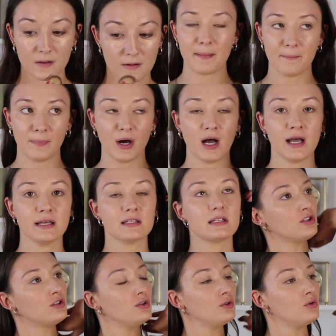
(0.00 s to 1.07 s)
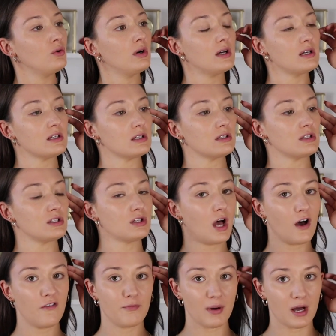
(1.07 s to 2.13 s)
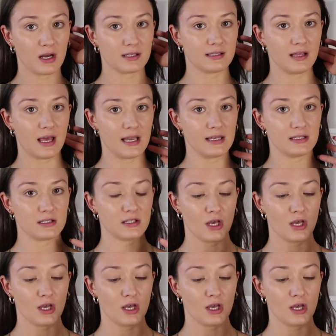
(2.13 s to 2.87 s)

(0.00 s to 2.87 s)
I bought two softbox lights,